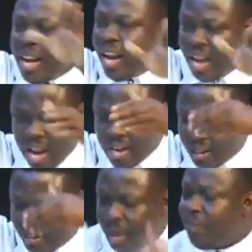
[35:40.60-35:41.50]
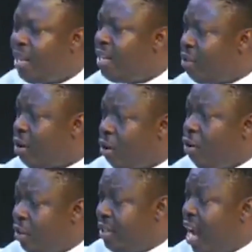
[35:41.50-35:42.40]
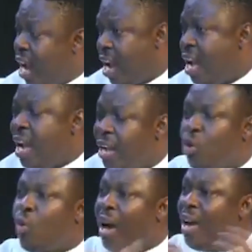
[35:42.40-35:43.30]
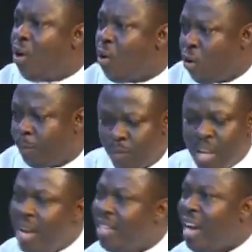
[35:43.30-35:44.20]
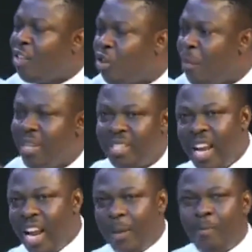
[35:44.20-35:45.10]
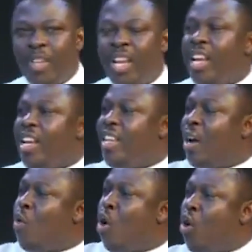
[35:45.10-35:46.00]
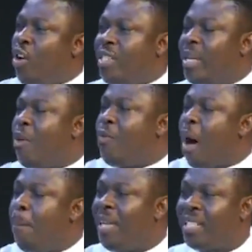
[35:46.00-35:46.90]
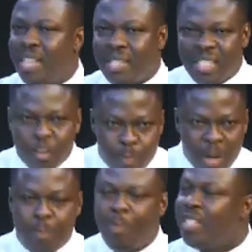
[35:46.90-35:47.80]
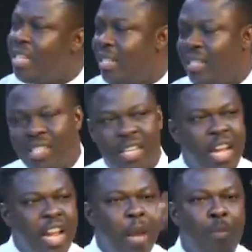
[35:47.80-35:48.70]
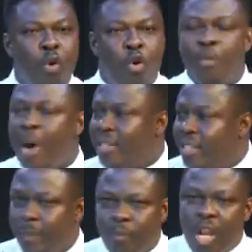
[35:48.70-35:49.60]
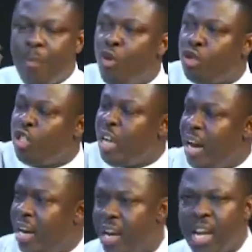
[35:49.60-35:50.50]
there, and the same thing is here. It's okay. It's assuming say, yeah, well, some of our businesses, big businesses, Ebu Kumasi, Ebu Sunyane,